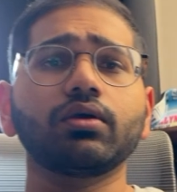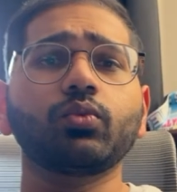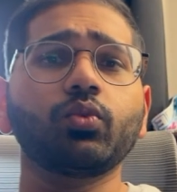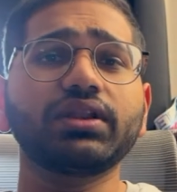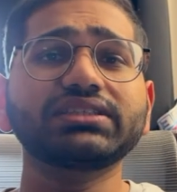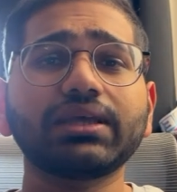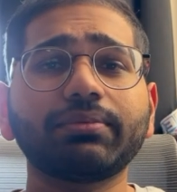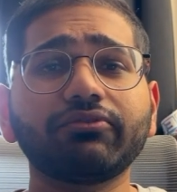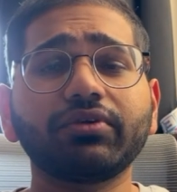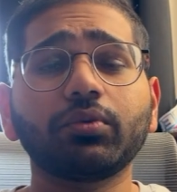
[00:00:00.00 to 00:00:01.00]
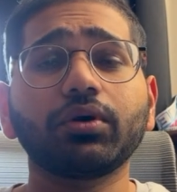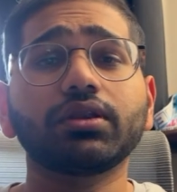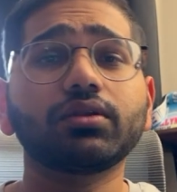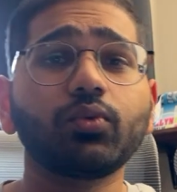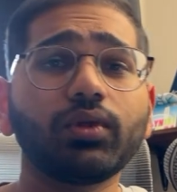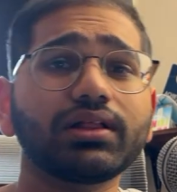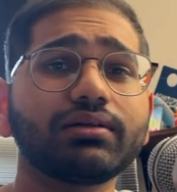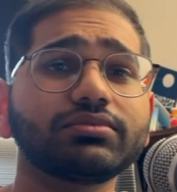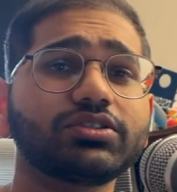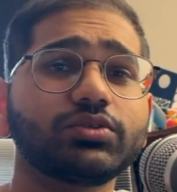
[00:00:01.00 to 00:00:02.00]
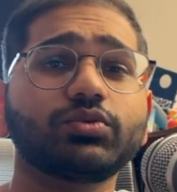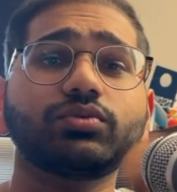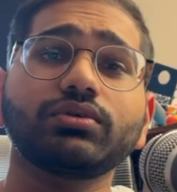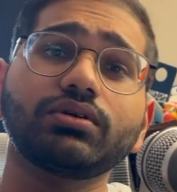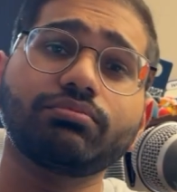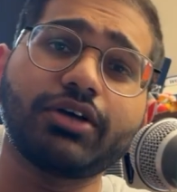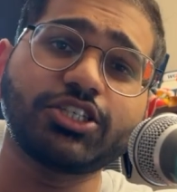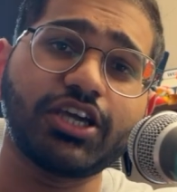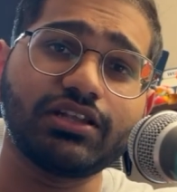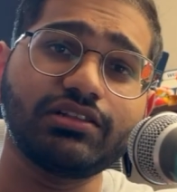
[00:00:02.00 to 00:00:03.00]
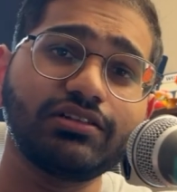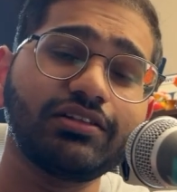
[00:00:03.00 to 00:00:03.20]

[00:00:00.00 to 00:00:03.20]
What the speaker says: What is up, everyone? Welcome to my channel.